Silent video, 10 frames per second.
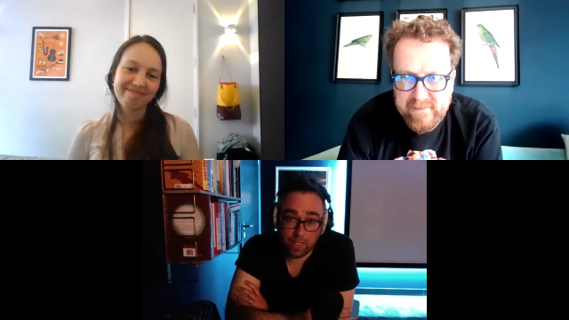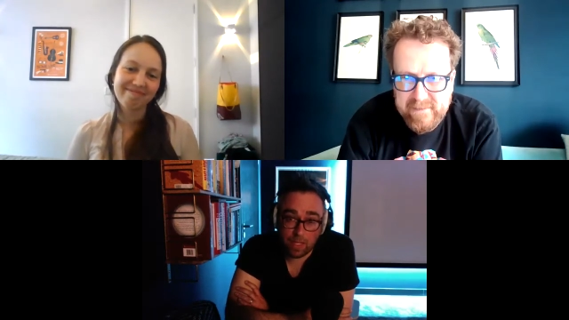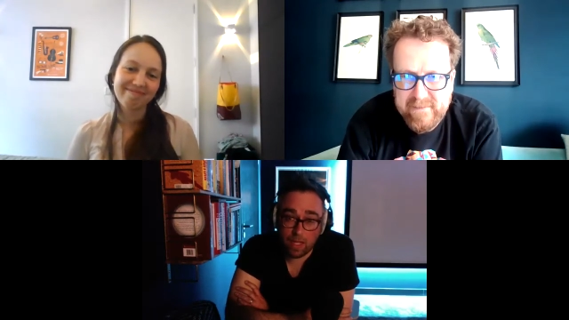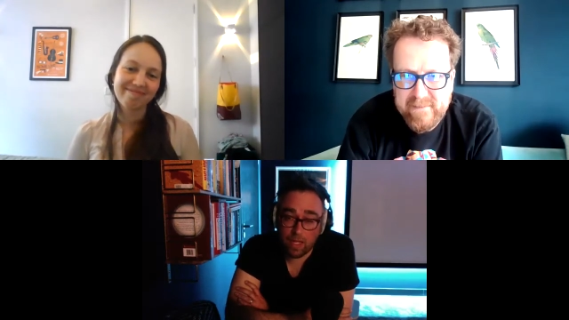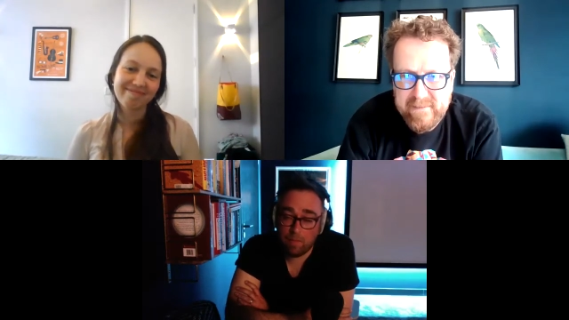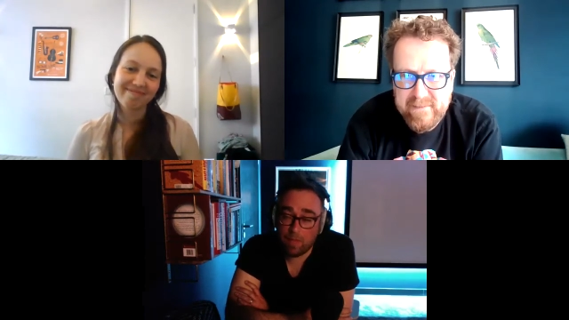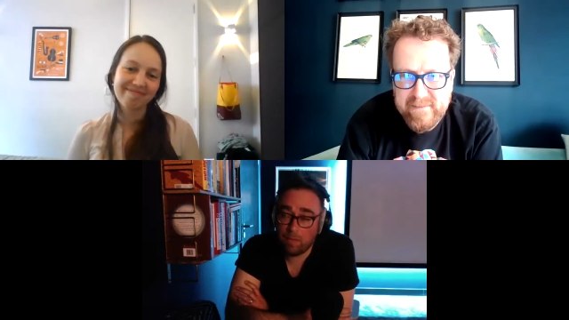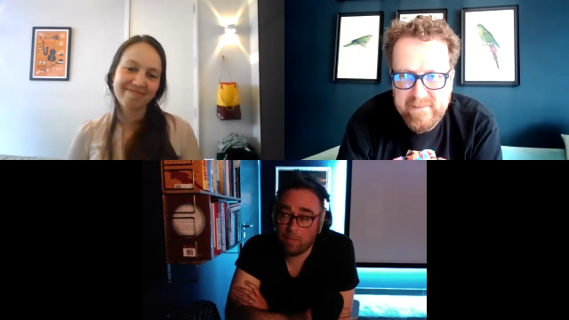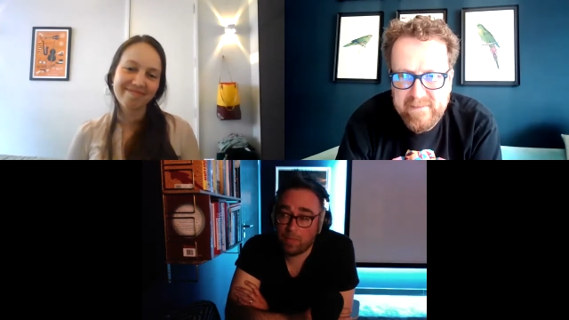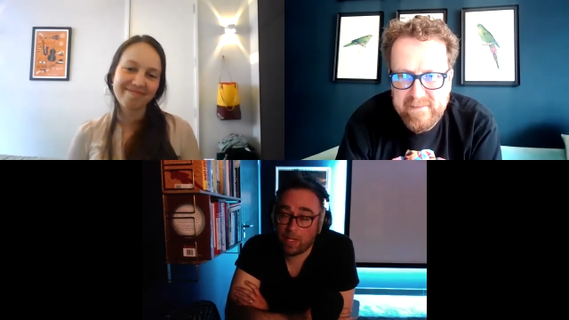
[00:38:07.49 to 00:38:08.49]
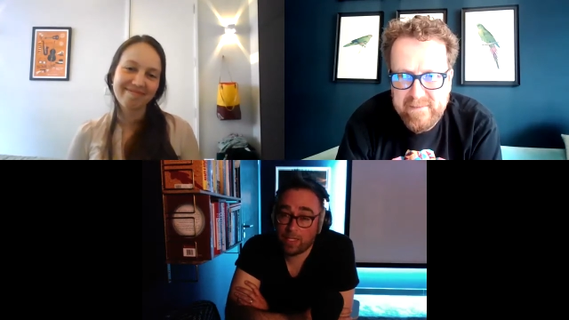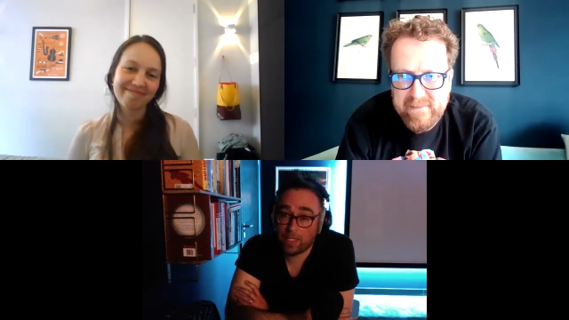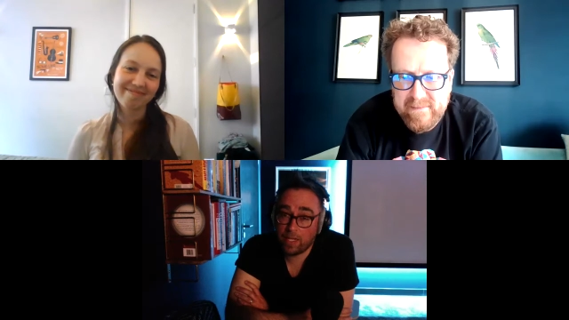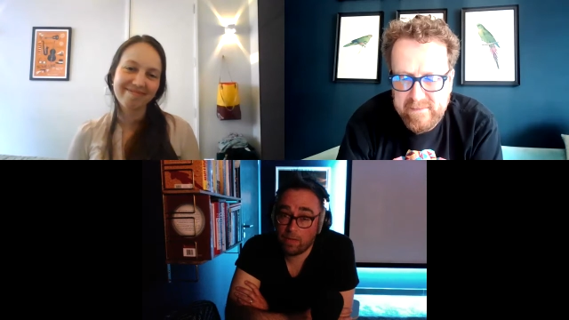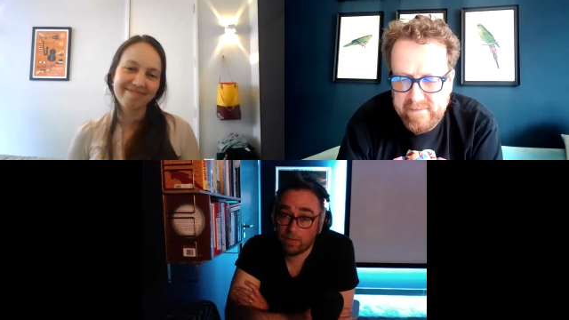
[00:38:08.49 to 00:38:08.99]
Speaker 1: Um, but I
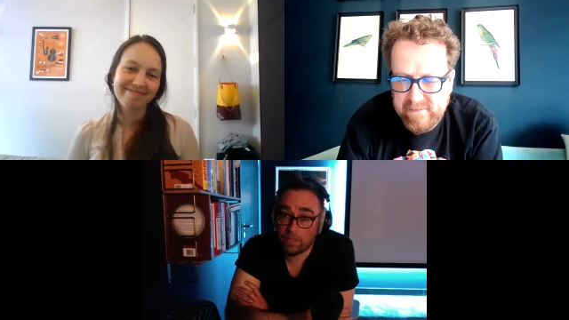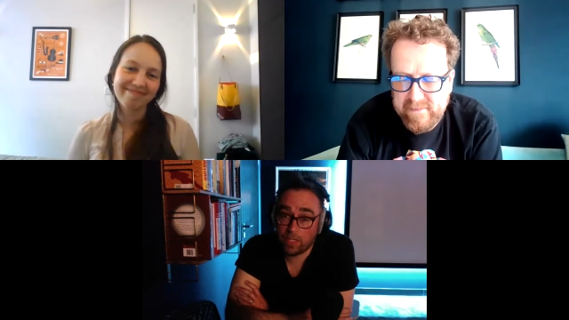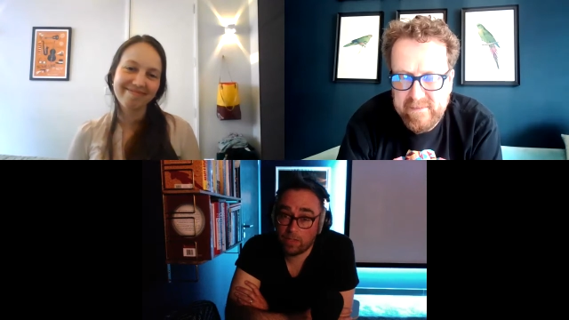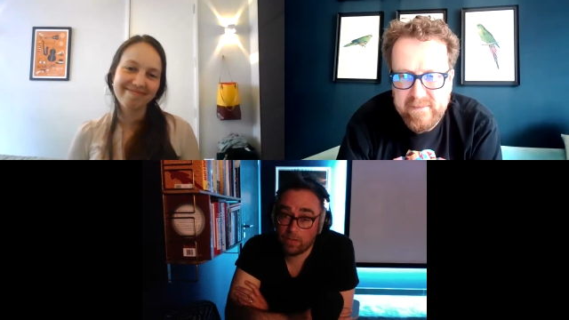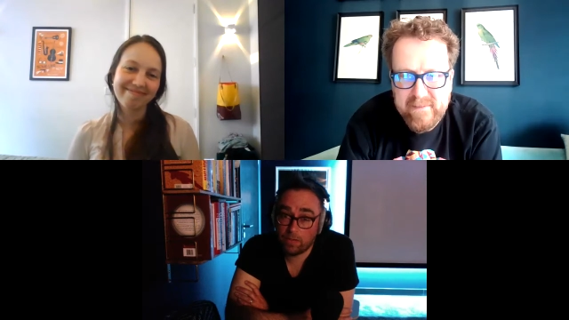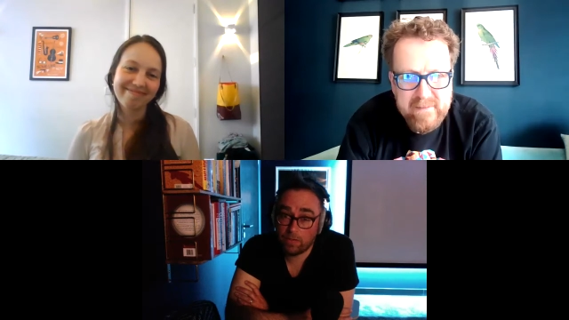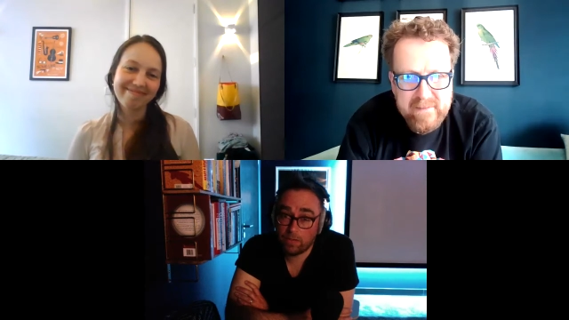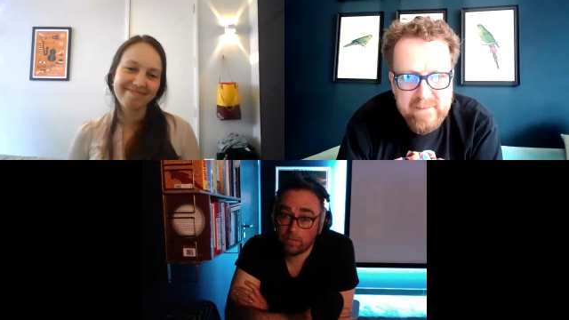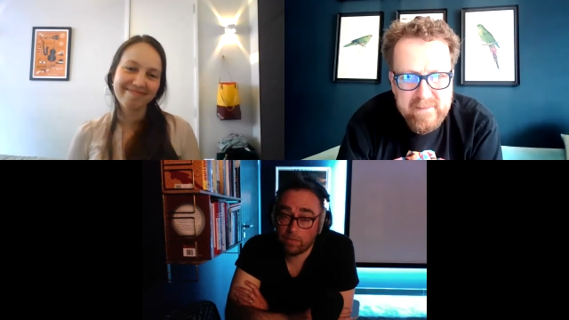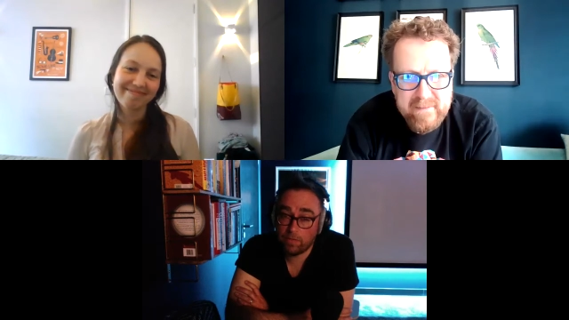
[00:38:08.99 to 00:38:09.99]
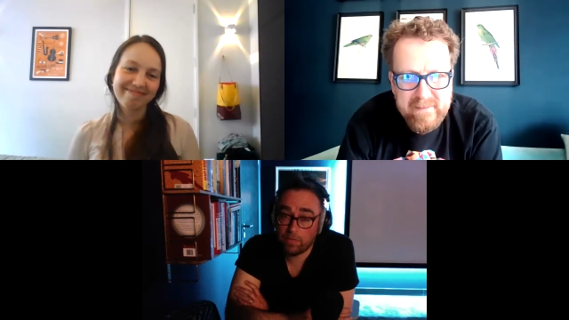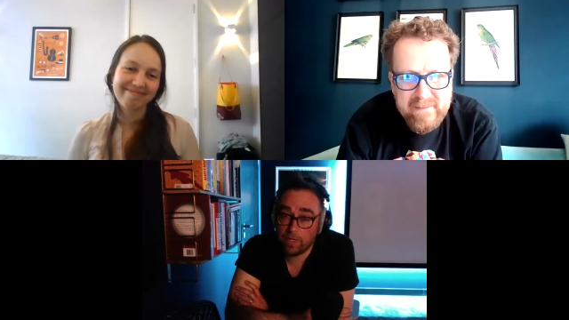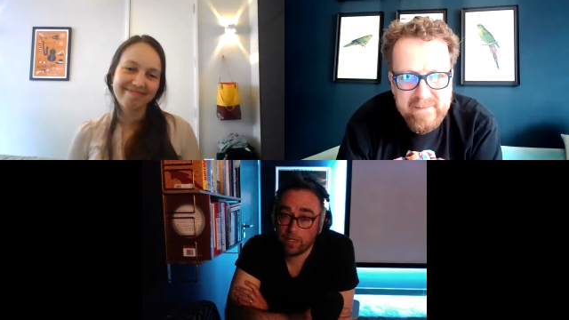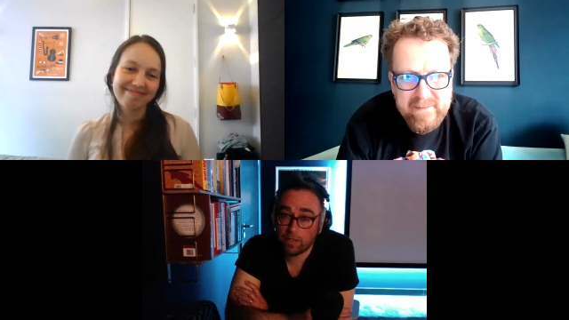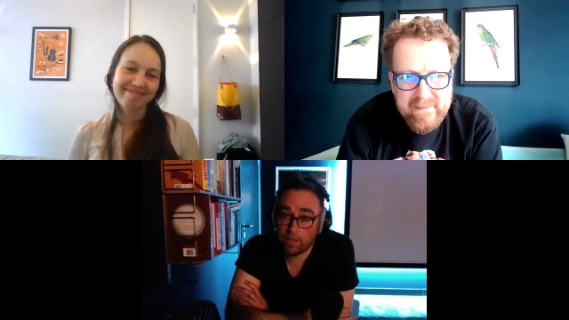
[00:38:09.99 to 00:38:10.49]
cannot tell you for
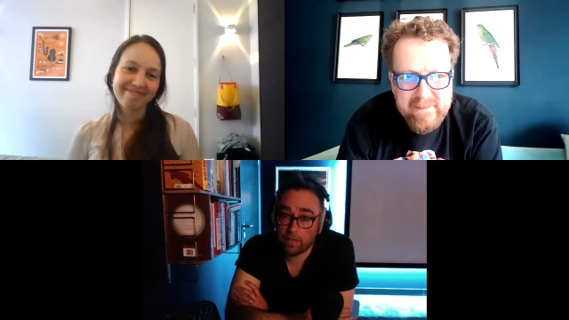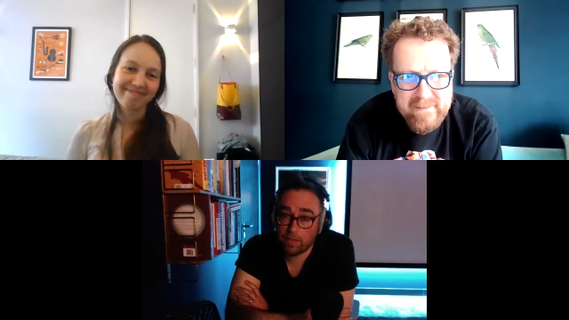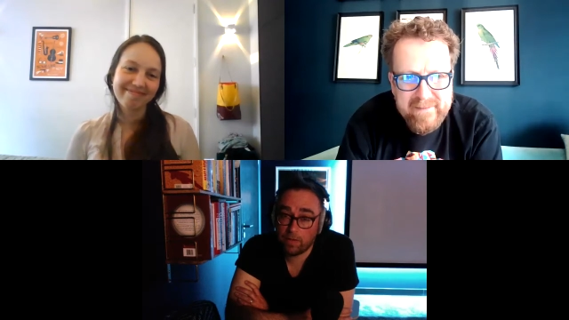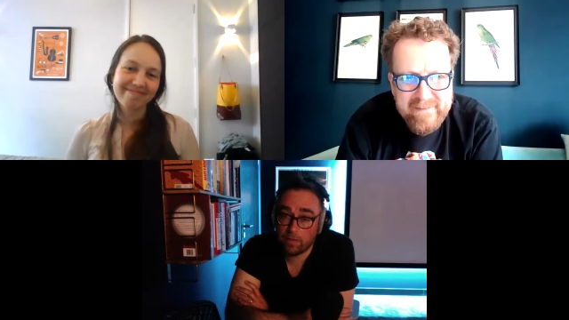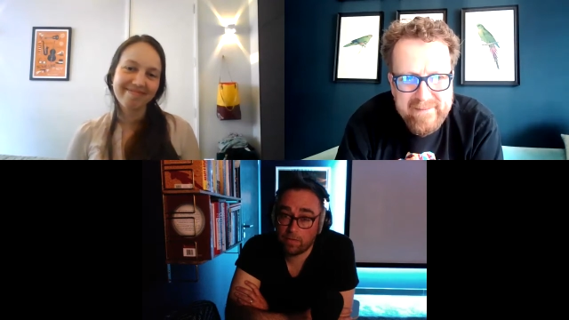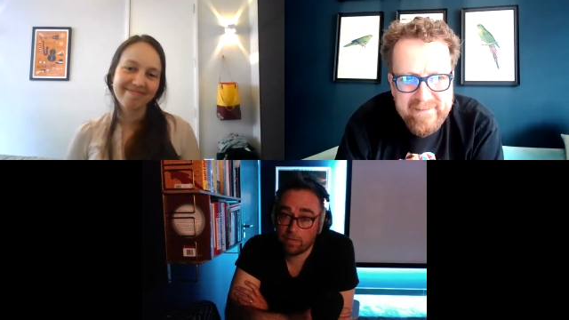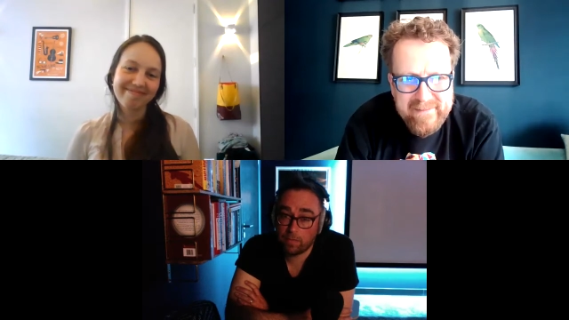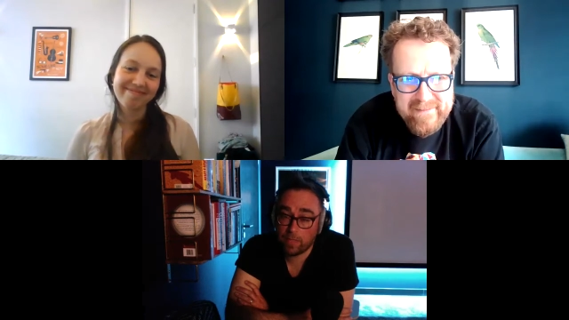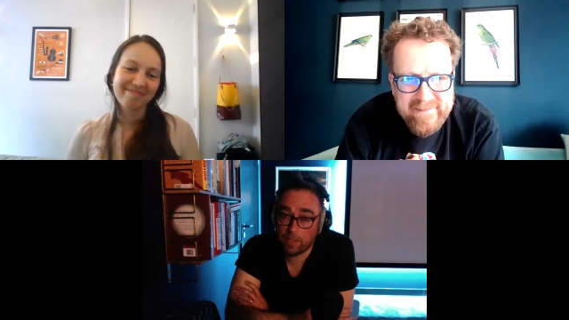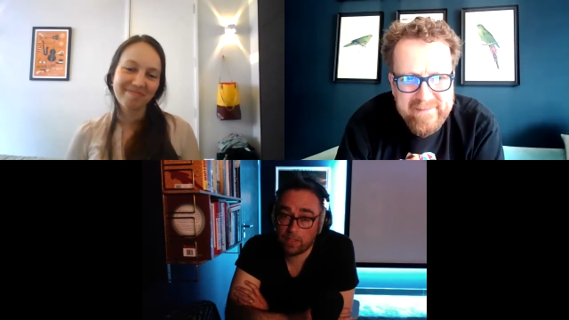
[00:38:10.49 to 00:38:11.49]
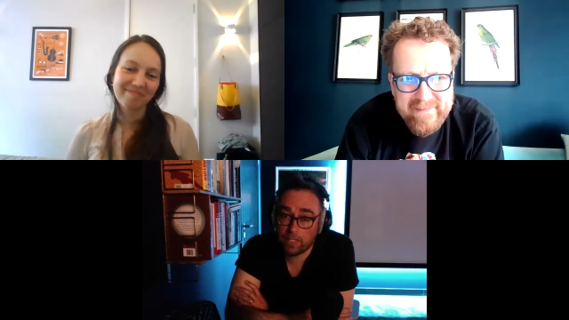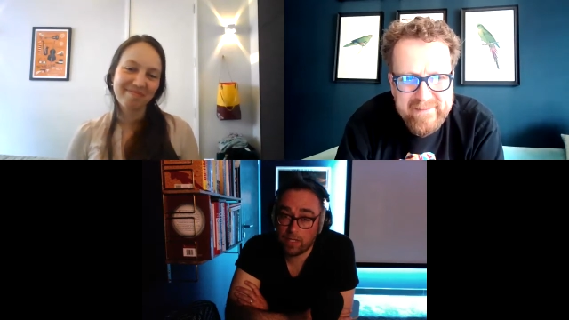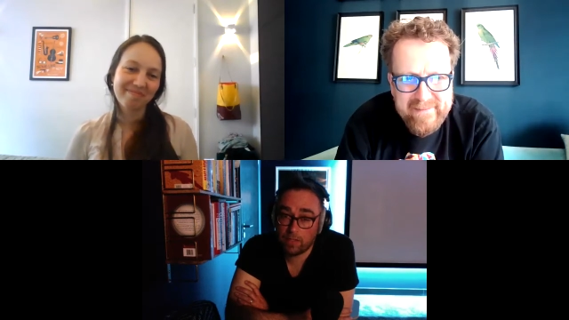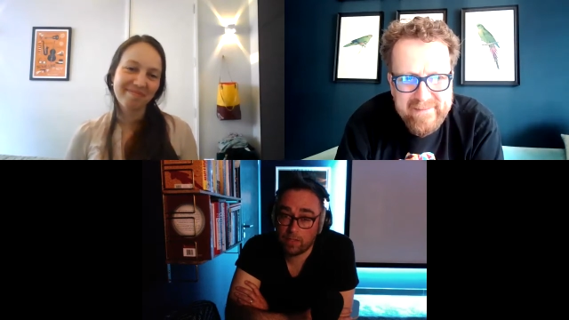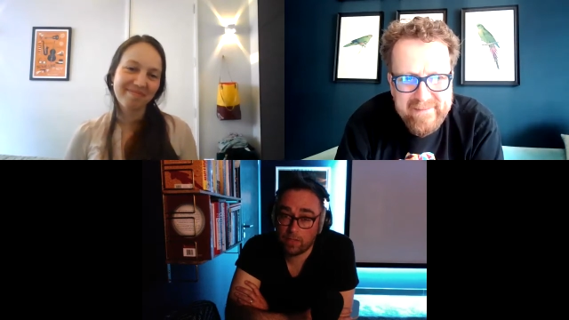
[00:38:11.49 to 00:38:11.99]
fear of being
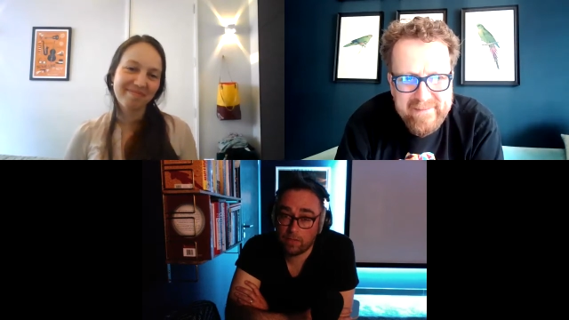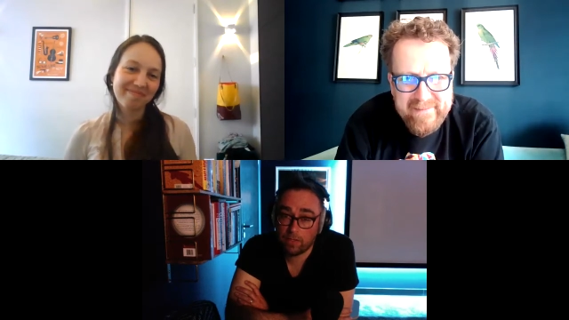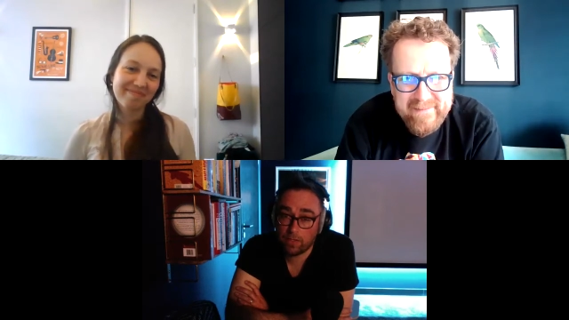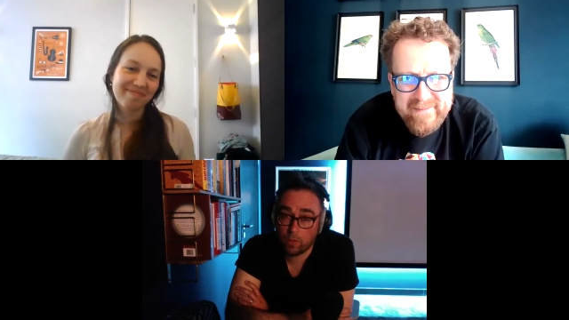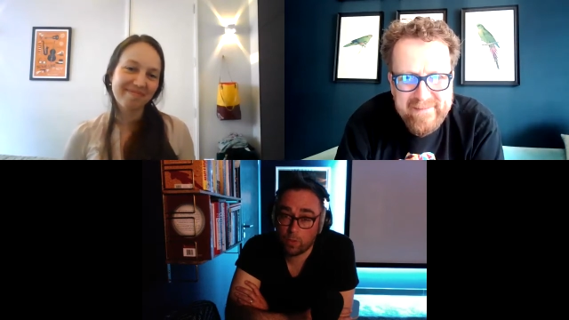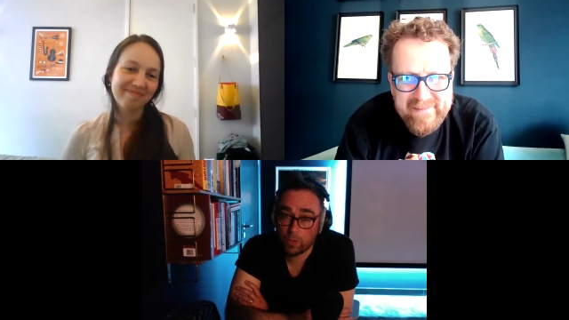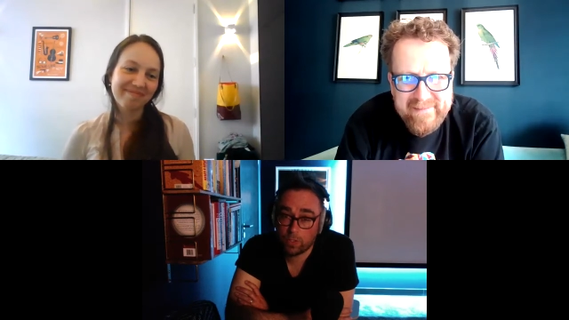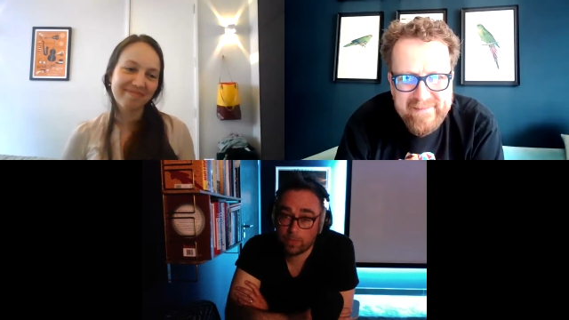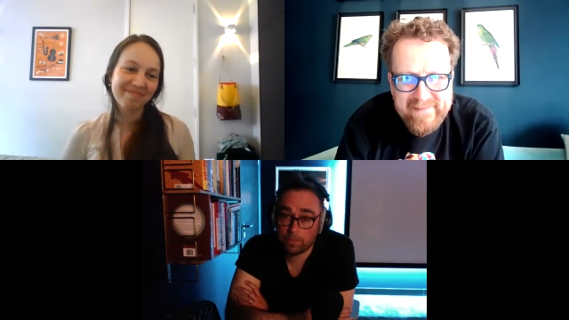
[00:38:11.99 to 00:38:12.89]
taken to the courts.